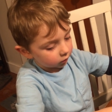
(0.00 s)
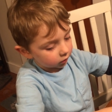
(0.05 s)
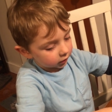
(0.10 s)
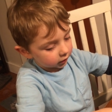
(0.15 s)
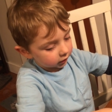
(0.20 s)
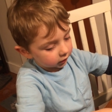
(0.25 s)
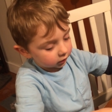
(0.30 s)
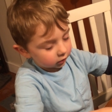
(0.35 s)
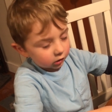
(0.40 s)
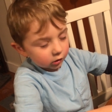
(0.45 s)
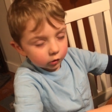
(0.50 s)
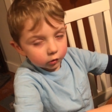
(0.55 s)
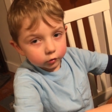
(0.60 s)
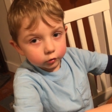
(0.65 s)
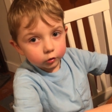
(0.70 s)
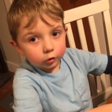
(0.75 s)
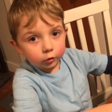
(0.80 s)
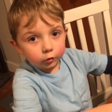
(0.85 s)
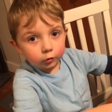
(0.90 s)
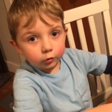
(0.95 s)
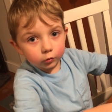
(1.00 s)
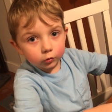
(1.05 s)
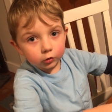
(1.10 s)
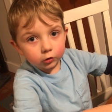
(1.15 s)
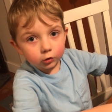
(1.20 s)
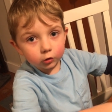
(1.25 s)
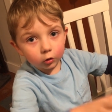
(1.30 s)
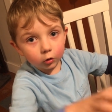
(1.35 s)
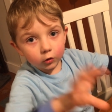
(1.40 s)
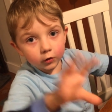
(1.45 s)
like those
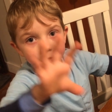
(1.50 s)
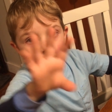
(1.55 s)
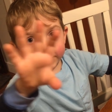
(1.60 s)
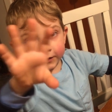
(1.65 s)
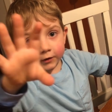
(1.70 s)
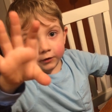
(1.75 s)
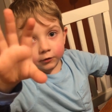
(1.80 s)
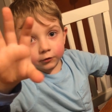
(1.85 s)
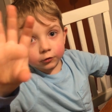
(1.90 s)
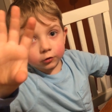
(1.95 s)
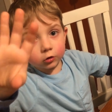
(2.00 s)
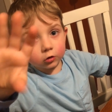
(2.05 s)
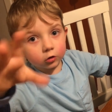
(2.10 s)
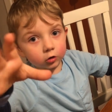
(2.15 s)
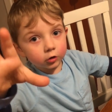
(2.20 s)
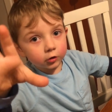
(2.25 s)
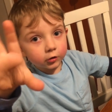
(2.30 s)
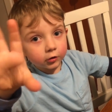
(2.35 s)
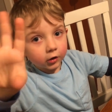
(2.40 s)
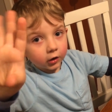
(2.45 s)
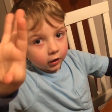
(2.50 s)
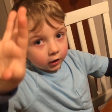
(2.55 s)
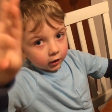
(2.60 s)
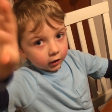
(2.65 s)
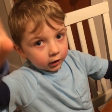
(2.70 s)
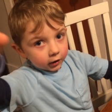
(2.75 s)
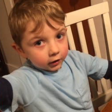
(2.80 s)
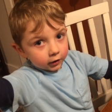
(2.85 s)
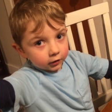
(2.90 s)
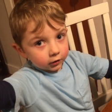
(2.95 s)
little handles
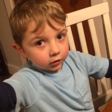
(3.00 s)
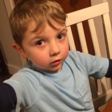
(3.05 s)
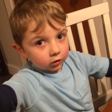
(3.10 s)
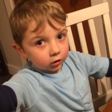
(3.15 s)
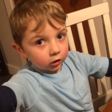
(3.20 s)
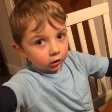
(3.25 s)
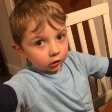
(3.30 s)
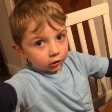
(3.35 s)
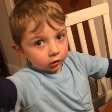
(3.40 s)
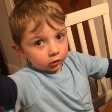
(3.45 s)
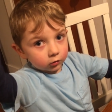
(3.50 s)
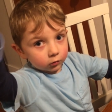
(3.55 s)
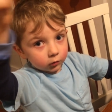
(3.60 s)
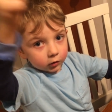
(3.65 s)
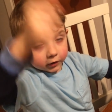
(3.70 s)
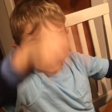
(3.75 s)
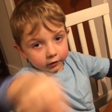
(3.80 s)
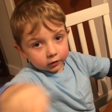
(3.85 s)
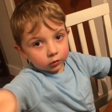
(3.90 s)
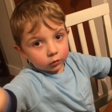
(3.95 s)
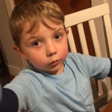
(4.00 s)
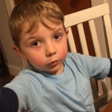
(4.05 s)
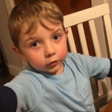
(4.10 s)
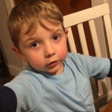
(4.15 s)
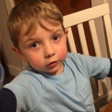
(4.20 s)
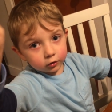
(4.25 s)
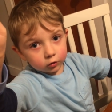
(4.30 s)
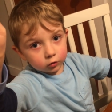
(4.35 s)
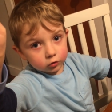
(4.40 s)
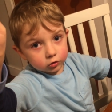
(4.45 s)
are like
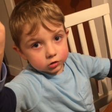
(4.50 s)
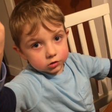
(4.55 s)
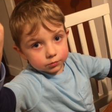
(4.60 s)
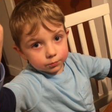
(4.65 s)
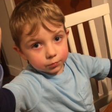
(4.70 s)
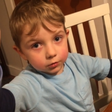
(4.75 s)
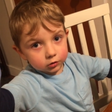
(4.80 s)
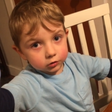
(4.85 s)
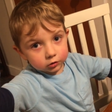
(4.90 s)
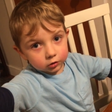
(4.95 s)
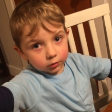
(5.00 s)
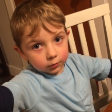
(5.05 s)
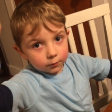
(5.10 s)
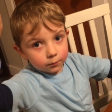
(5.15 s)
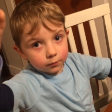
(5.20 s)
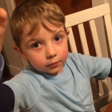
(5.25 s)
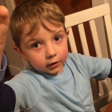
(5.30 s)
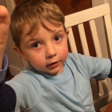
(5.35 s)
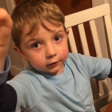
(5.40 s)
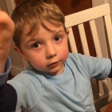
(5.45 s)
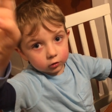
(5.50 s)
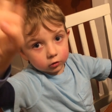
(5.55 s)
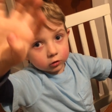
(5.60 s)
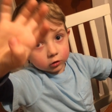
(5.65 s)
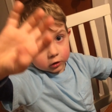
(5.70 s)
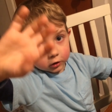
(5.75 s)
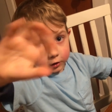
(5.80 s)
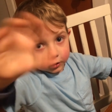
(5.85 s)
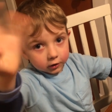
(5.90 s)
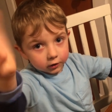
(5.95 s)
wheels, but they're
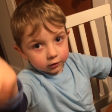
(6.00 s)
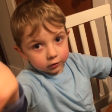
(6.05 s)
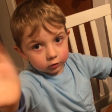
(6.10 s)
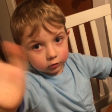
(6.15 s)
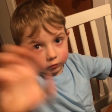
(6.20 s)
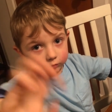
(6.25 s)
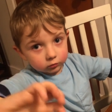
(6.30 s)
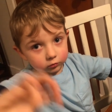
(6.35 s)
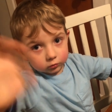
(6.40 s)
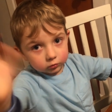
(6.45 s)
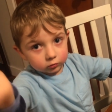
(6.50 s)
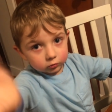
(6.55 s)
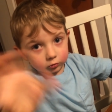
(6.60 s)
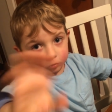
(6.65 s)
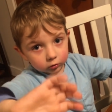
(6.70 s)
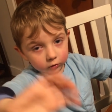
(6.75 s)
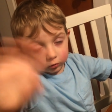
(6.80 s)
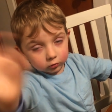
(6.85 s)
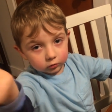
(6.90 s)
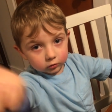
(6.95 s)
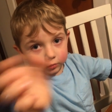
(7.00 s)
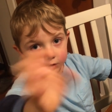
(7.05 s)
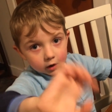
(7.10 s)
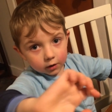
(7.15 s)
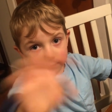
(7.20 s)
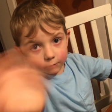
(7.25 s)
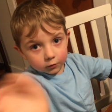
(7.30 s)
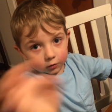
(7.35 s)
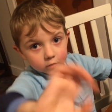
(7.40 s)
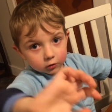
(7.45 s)
metal. Oh. And you oh. turn
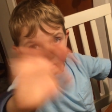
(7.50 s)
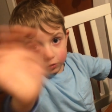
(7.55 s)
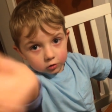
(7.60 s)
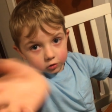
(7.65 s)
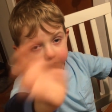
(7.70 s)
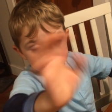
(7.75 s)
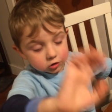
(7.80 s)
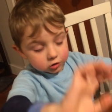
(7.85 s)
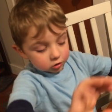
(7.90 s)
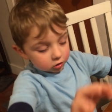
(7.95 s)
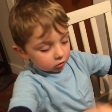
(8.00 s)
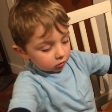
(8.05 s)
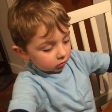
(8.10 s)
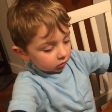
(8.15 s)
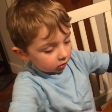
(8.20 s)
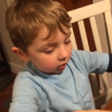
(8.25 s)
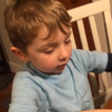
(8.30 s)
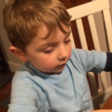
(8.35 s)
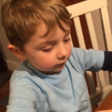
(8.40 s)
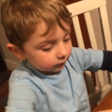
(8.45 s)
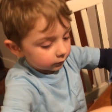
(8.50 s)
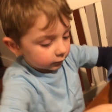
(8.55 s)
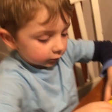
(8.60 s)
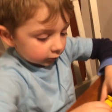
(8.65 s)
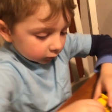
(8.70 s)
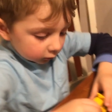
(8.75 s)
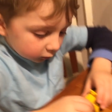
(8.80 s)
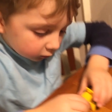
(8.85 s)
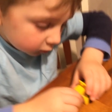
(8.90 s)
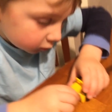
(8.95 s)
them so um